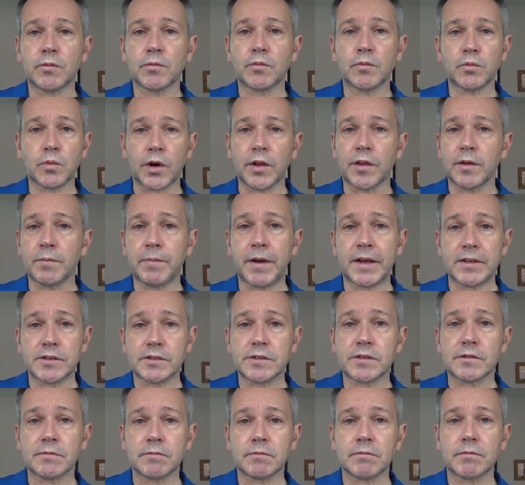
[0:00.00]
one of the
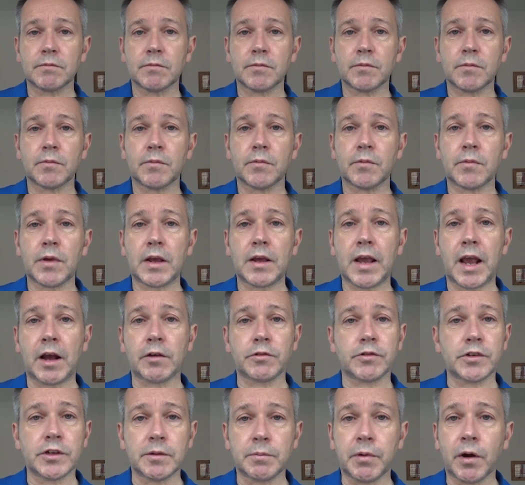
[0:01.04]
best
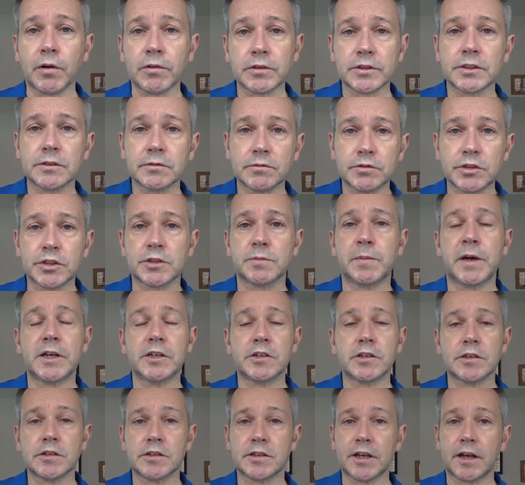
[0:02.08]
out of the box
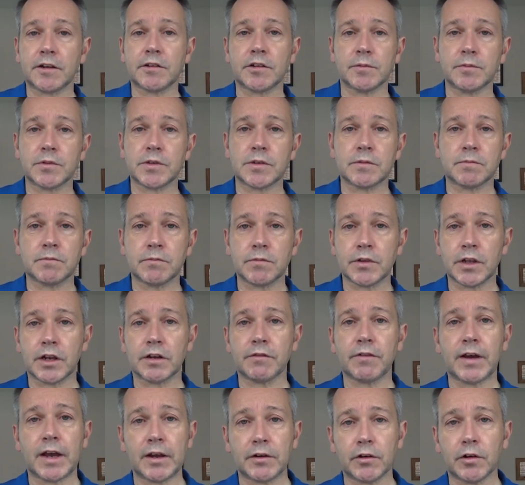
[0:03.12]
suspension setups that
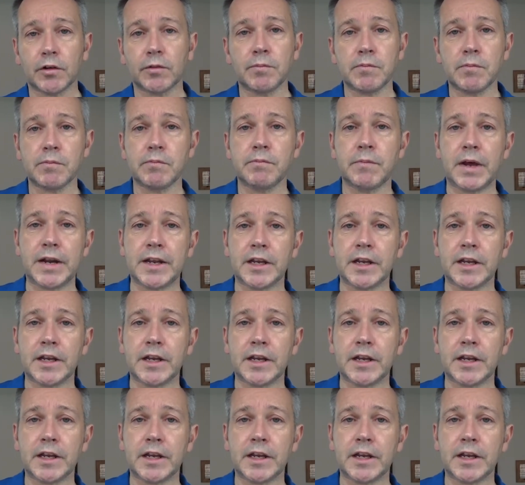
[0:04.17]
I've had on many